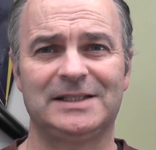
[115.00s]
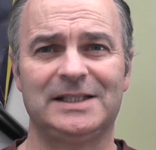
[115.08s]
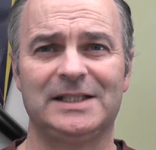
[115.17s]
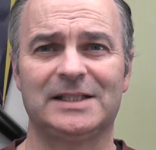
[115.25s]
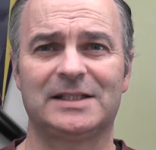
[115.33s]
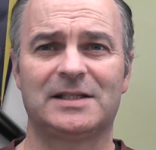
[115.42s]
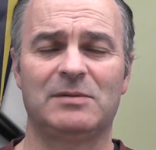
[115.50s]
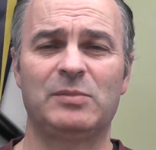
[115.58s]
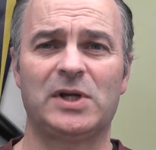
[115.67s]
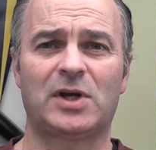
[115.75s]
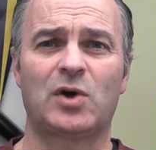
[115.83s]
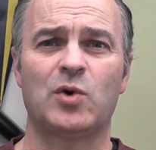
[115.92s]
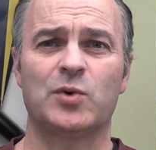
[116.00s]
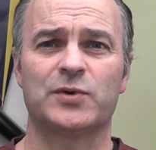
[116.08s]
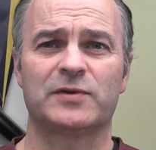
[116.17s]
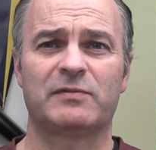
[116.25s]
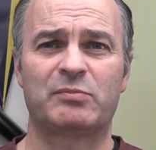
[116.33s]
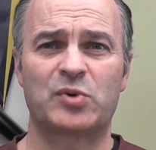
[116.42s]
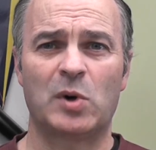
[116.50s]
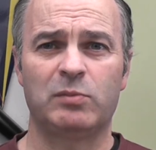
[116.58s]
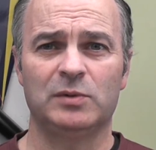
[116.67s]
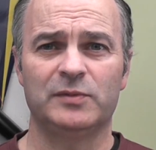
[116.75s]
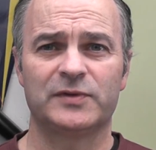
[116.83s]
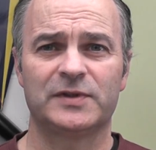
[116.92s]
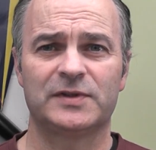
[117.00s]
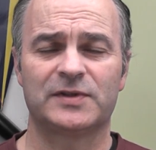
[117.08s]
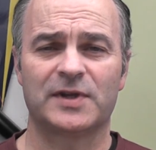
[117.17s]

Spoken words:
it can be a cause of problems as